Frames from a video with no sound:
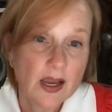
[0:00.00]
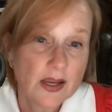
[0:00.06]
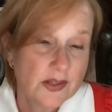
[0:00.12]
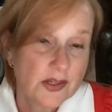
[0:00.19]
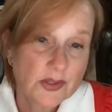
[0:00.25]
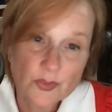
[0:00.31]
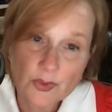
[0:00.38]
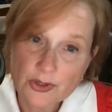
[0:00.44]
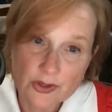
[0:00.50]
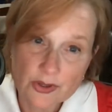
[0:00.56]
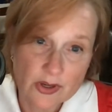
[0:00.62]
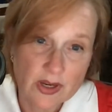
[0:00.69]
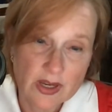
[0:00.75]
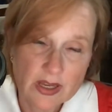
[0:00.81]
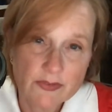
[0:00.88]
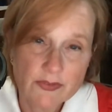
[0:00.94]
just
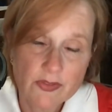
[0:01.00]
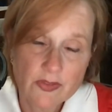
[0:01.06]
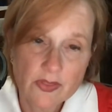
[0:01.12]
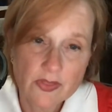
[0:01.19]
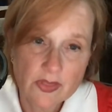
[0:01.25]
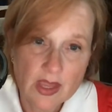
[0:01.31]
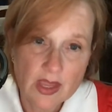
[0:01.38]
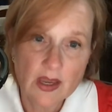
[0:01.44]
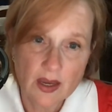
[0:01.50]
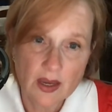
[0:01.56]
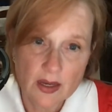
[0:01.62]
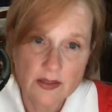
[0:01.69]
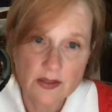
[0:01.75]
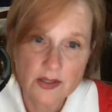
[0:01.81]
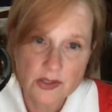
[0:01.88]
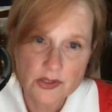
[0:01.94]
wonder if they
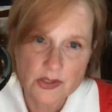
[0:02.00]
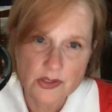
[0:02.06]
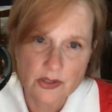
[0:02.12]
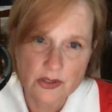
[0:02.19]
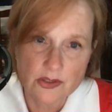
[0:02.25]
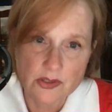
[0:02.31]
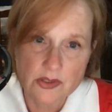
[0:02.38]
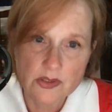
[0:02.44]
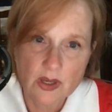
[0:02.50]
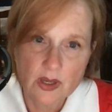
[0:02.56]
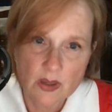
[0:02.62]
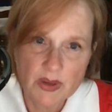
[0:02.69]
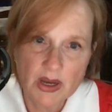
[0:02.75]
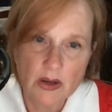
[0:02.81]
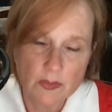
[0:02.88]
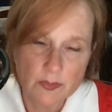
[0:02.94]
had concerns
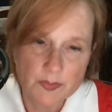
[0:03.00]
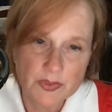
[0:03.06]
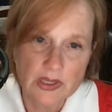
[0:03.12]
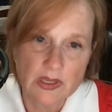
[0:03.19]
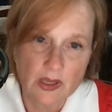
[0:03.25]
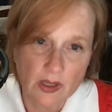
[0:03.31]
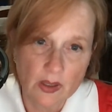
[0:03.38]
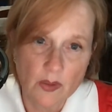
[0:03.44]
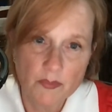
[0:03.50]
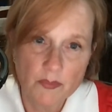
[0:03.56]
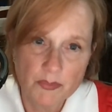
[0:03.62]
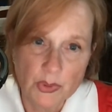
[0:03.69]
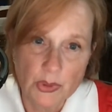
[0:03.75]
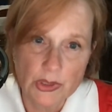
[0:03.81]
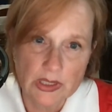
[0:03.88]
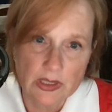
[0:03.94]
about being
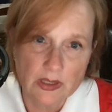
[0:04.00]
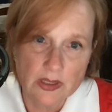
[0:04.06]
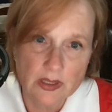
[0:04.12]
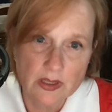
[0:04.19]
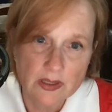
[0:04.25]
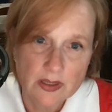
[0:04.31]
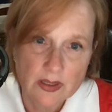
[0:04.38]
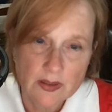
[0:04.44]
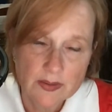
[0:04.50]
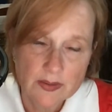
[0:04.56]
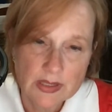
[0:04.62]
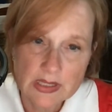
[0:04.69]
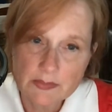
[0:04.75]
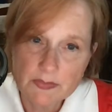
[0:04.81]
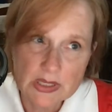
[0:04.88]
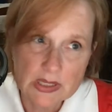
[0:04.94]
bullied,
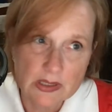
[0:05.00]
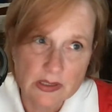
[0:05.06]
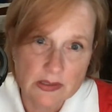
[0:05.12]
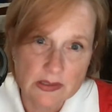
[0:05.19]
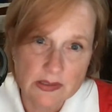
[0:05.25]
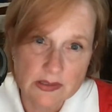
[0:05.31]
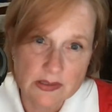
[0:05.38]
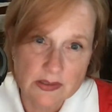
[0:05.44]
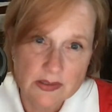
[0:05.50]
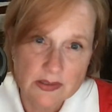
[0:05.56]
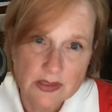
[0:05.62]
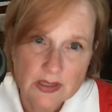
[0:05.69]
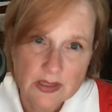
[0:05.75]
because